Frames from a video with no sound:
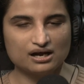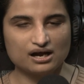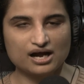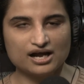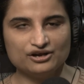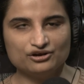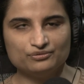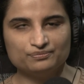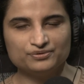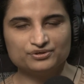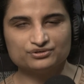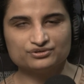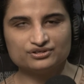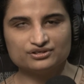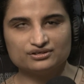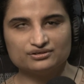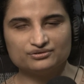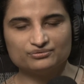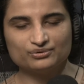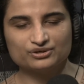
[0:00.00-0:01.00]
I hope you
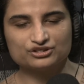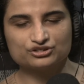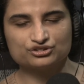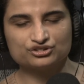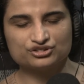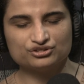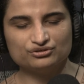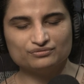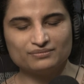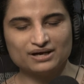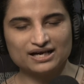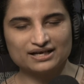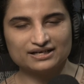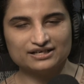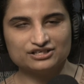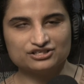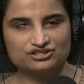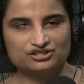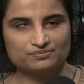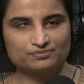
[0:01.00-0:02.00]
will tune back
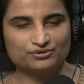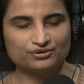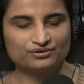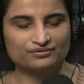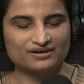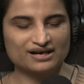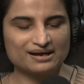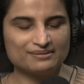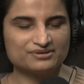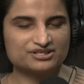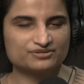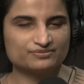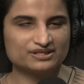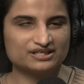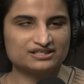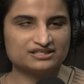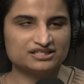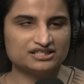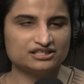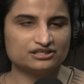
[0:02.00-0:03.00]
into the program as we
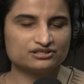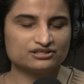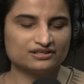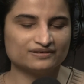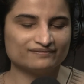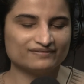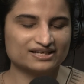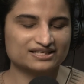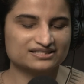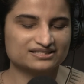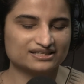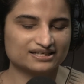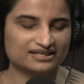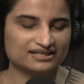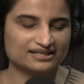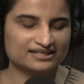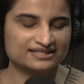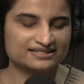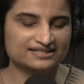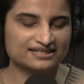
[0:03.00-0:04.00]
continue to
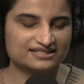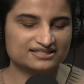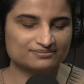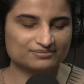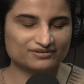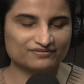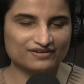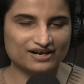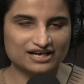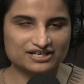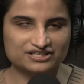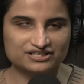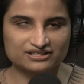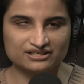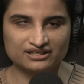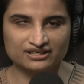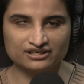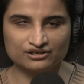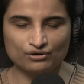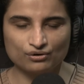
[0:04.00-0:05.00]
investigate accessible
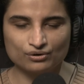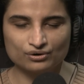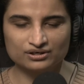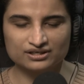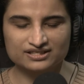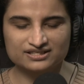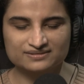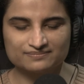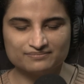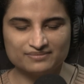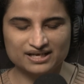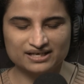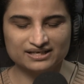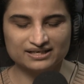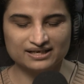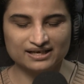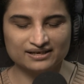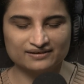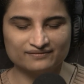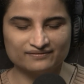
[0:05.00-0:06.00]
fashion in all its
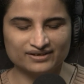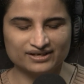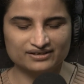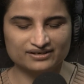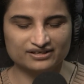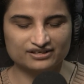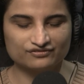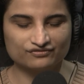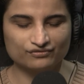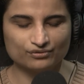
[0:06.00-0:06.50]
many and varied